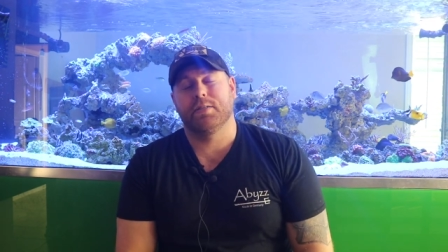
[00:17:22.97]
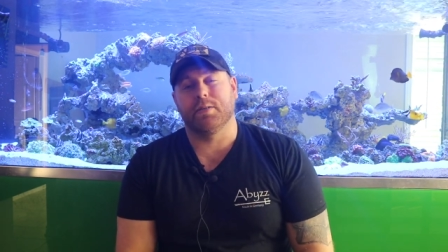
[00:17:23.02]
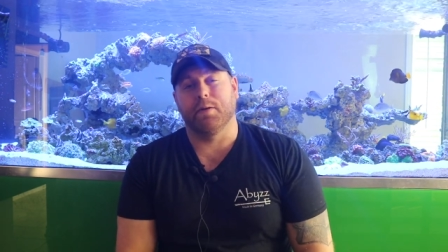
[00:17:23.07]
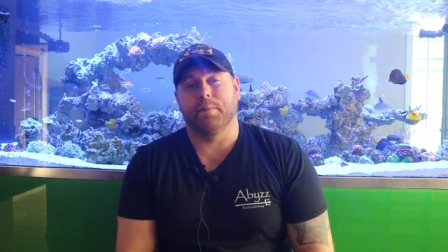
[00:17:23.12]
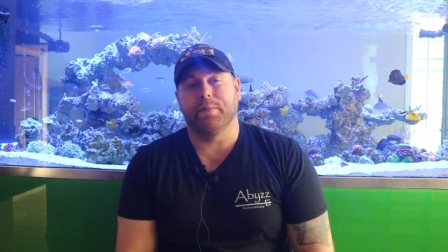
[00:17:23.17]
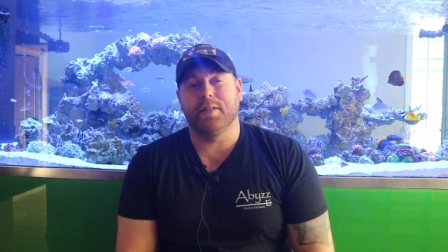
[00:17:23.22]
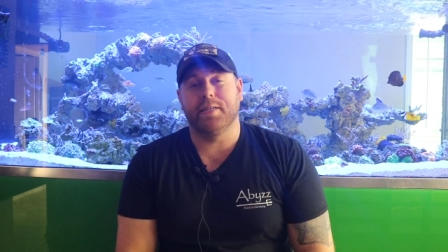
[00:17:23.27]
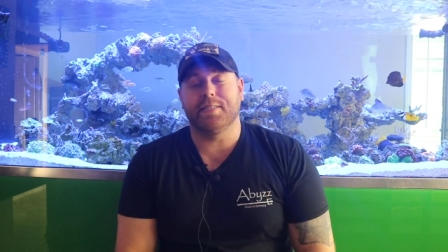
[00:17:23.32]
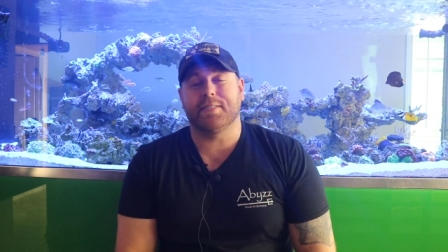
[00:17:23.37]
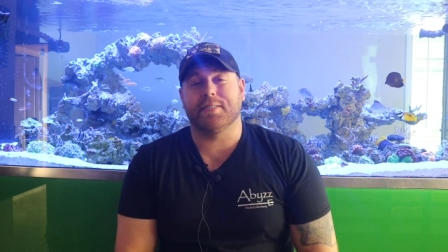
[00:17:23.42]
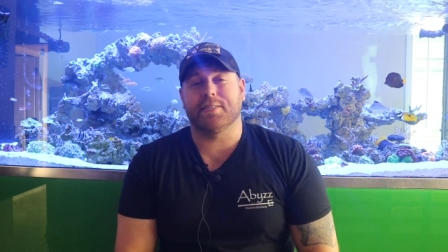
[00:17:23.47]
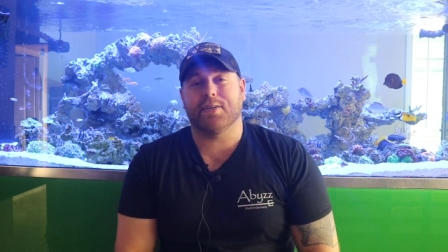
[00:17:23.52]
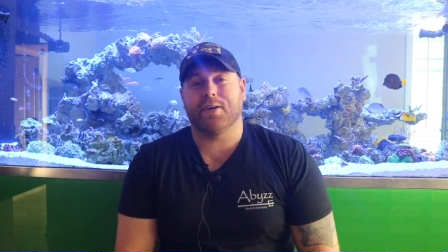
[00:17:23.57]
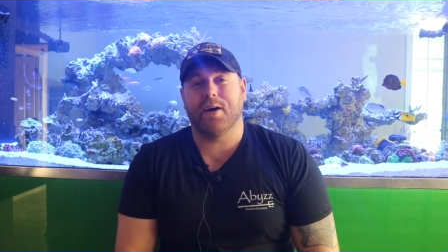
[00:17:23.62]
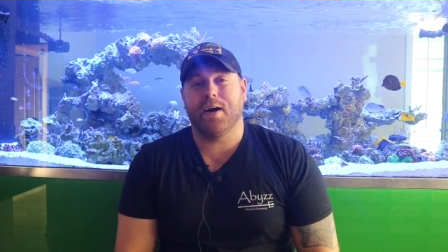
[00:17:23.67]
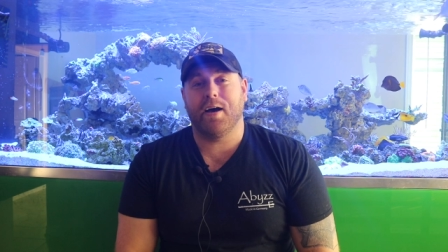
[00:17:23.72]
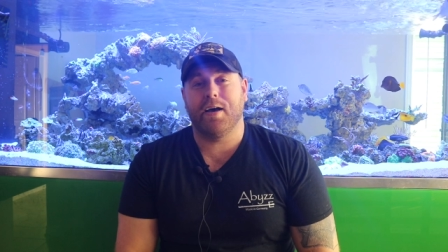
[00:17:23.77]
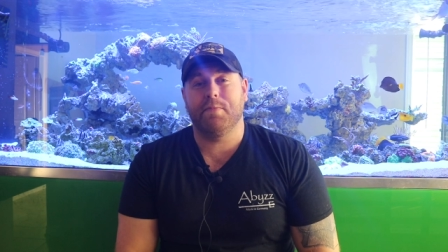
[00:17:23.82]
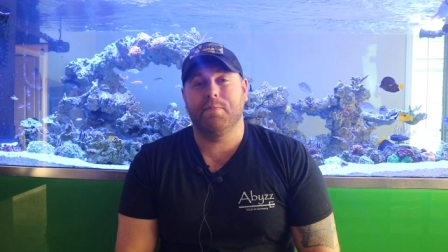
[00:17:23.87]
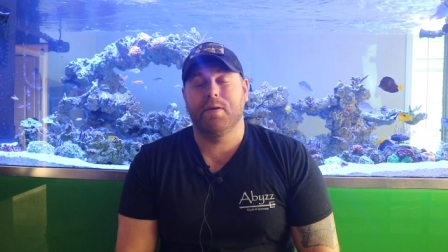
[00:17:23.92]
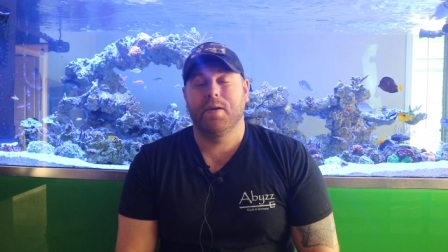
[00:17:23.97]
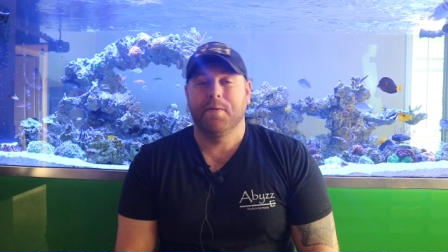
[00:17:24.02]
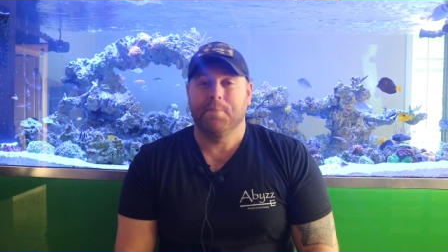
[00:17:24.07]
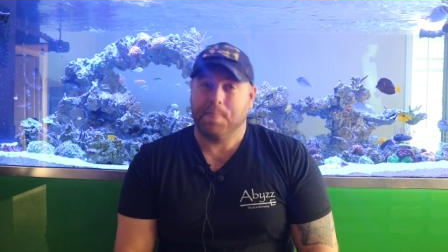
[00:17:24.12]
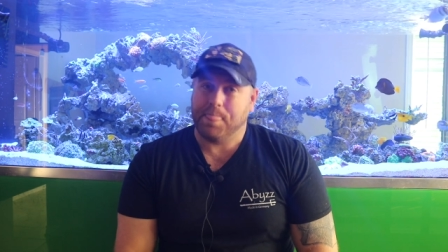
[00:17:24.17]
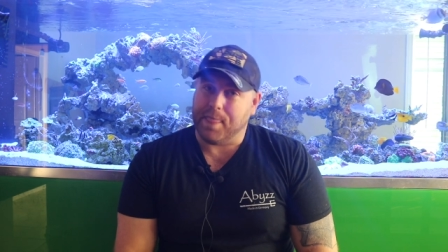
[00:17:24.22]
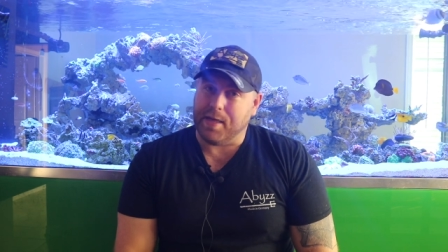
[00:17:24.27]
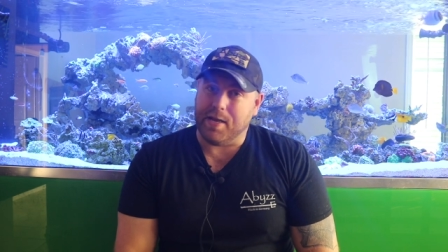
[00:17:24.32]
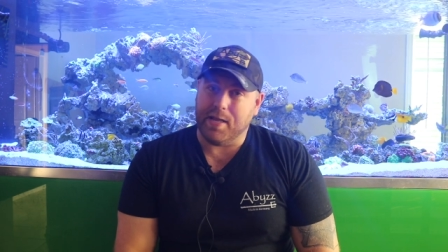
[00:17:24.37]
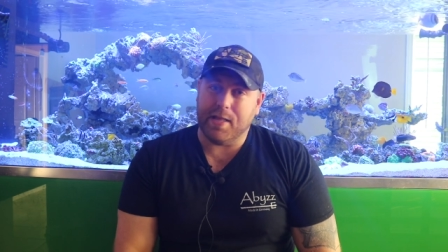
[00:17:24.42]
So please subscribe
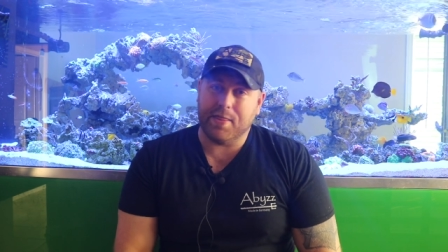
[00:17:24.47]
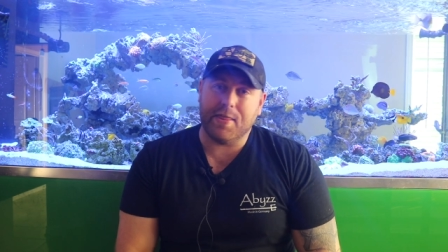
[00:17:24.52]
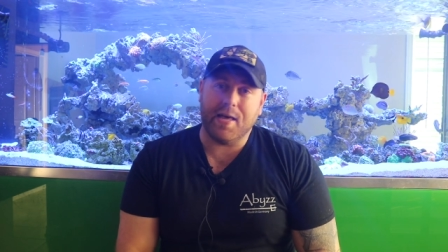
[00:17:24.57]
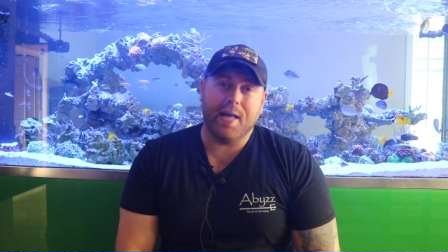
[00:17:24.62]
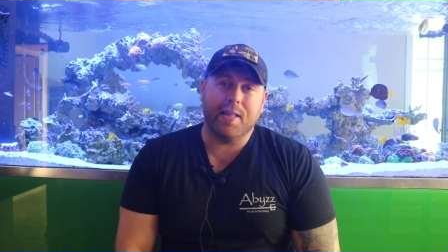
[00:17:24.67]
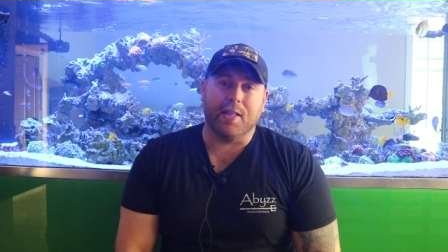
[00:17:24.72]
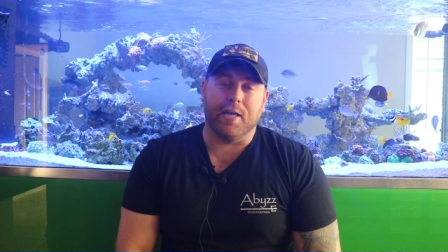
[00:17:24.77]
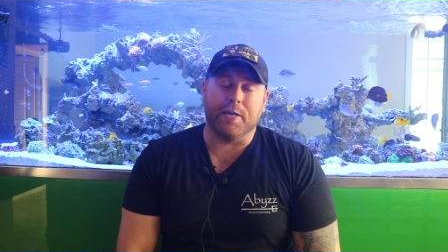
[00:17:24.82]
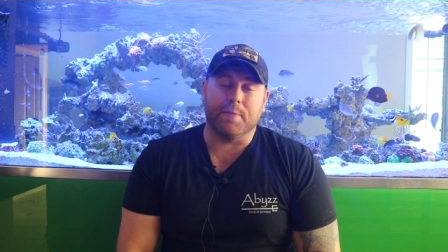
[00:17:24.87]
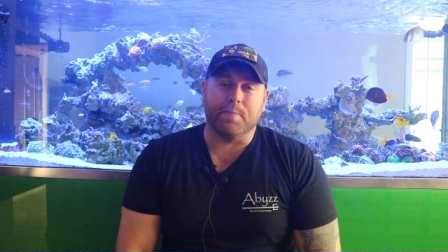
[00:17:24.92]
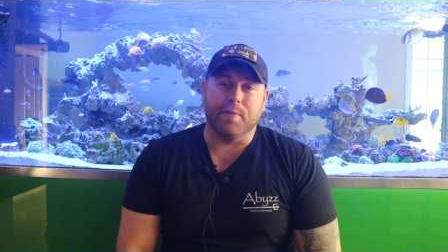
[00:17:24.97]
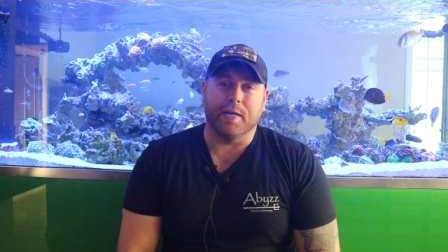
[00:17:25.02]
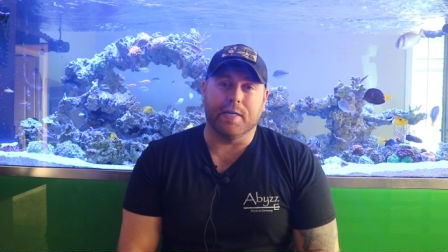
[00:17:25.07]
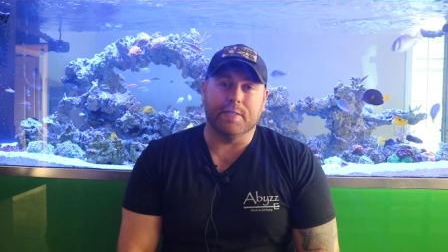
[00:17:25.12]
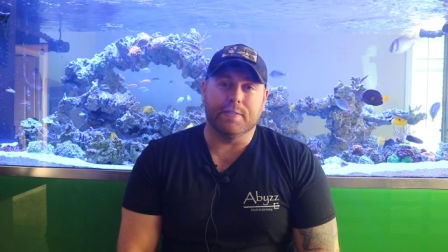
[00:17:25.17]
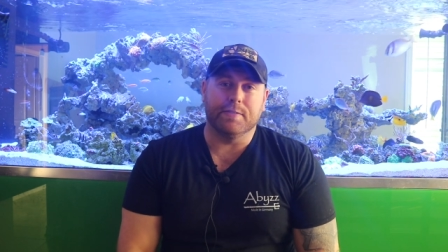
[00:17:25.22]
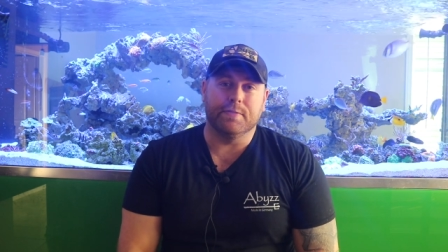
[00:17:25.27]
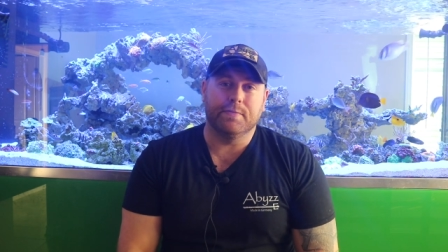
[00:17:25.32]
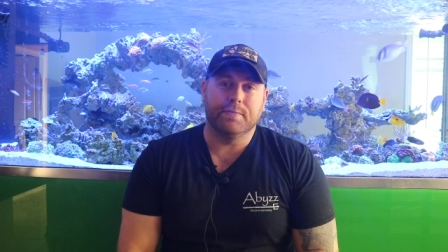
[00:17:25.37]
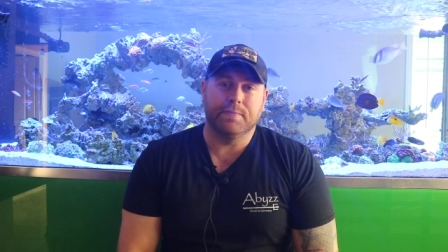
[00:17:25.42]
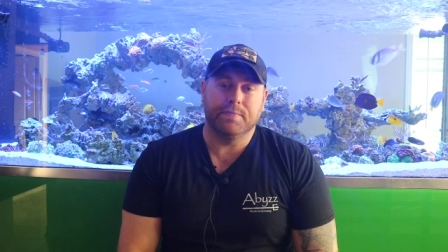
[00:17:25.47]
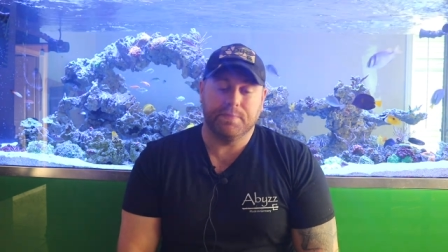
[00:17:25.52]
and hit that like button.